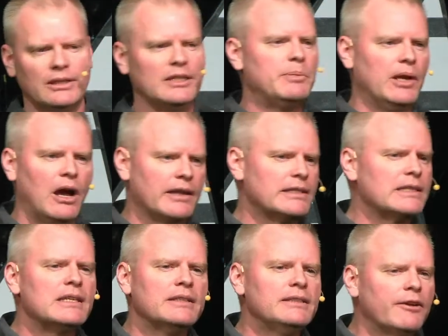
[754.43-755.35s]
Let's be honest,
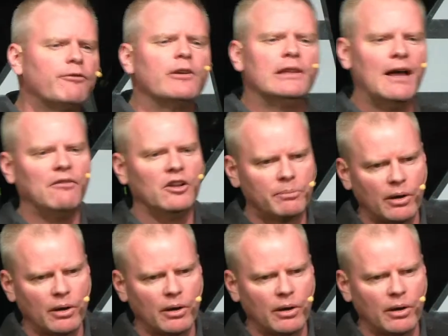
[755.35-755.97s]
it's a different level of